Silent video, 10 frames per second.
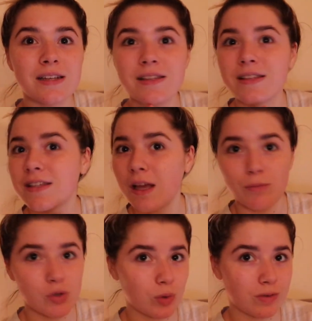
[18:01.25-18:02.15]
some
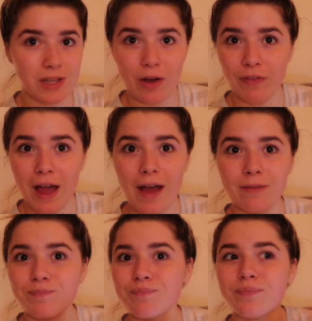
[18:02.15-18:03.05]
sort of self-care.
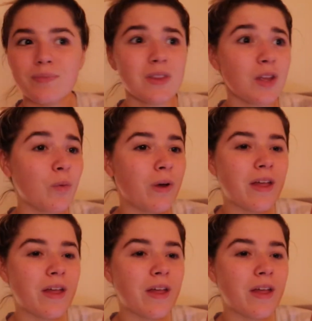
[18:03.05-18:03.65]
Whether